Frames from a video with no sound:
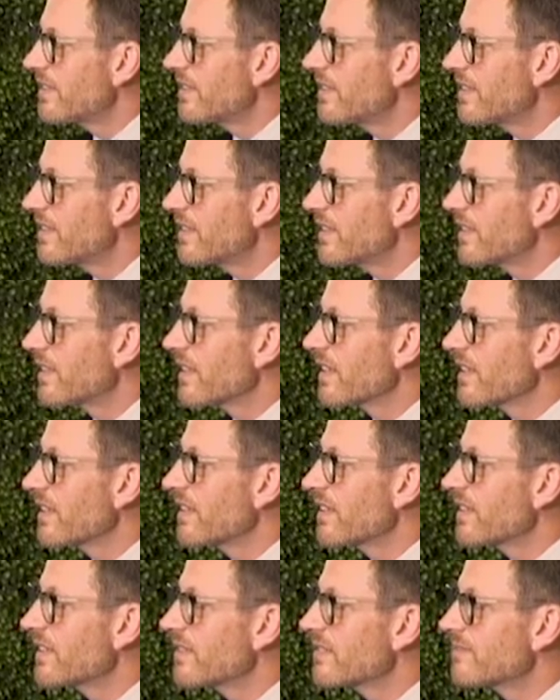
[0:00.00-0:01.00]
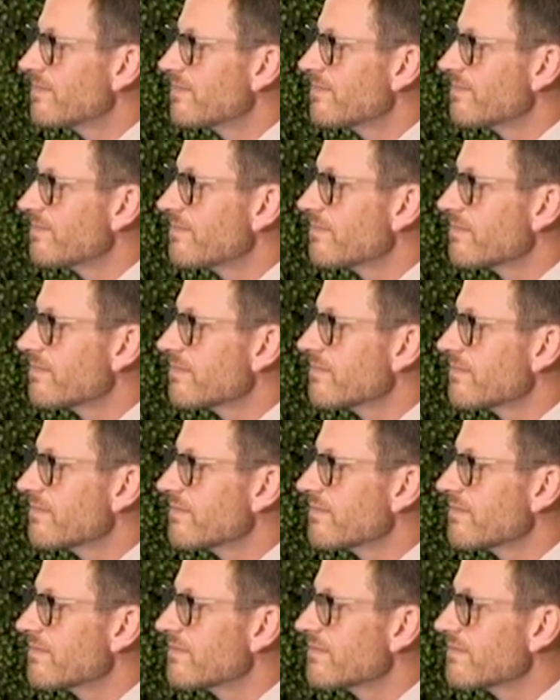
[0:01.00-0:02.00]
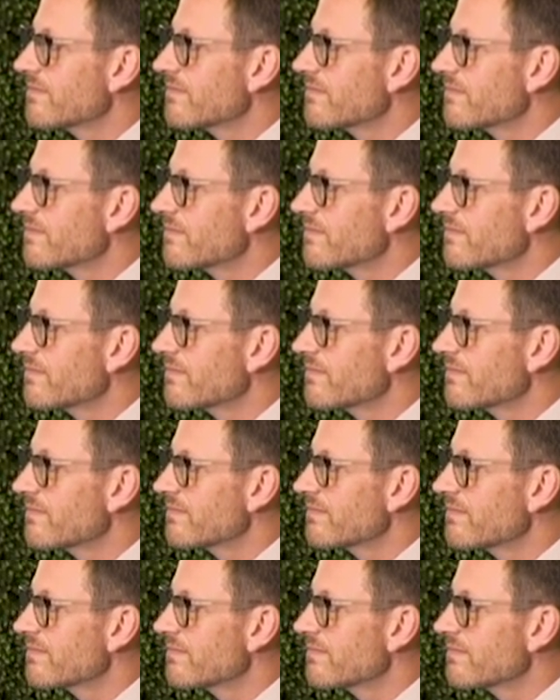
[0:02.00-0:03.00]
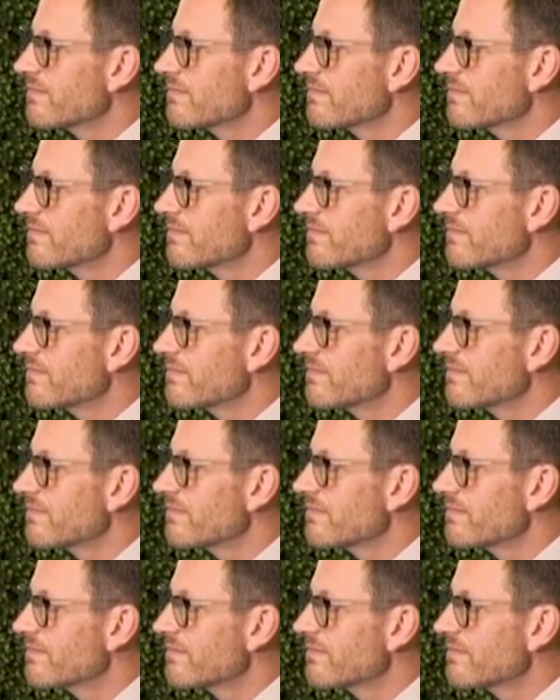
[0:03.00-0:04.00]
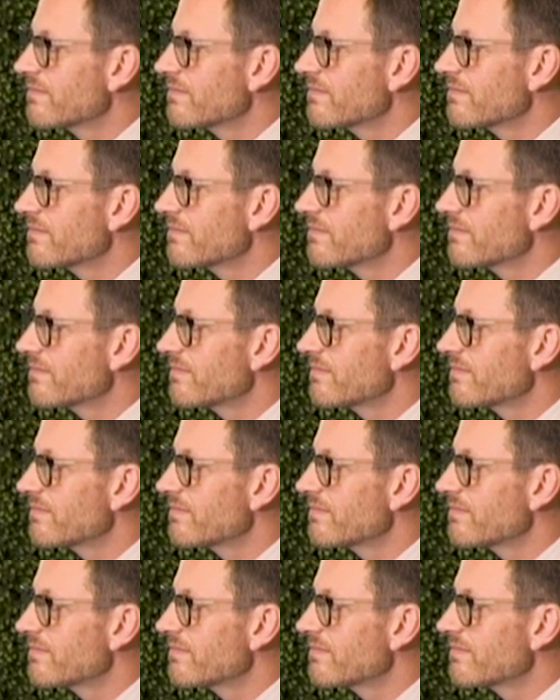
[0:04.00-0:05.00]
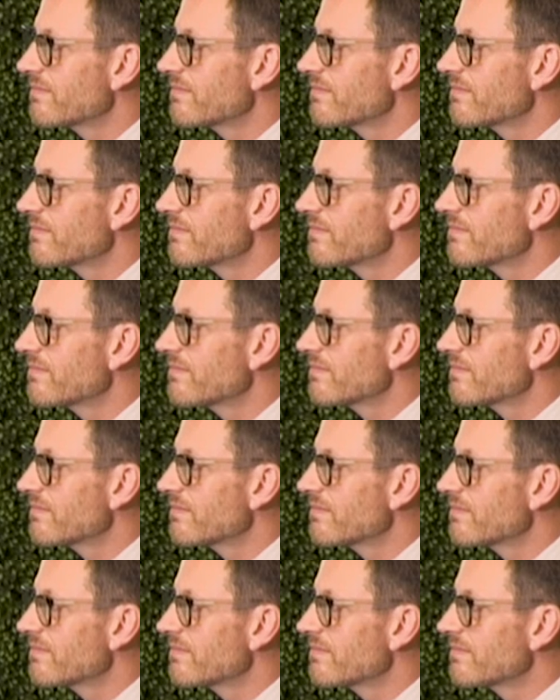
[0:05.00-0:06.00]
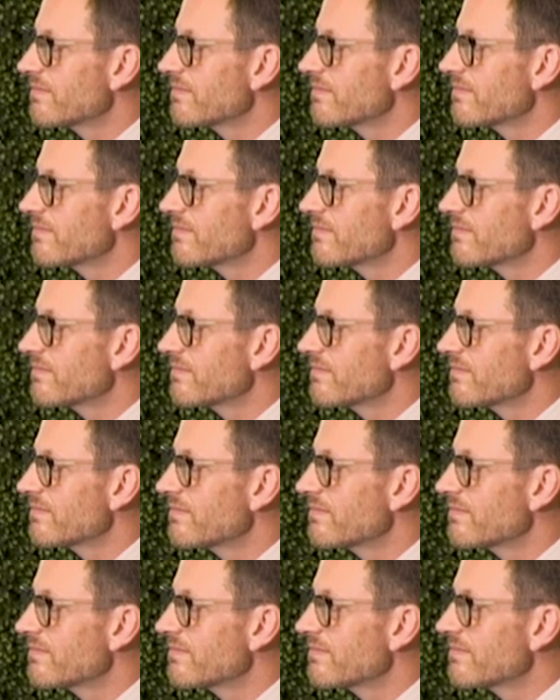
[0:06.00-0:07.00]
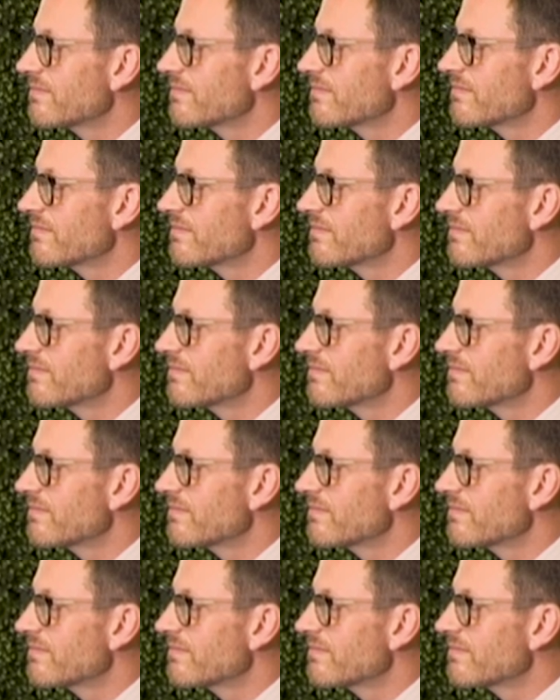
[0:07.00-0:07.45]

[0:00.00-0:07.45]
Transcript: This person isn't speaking.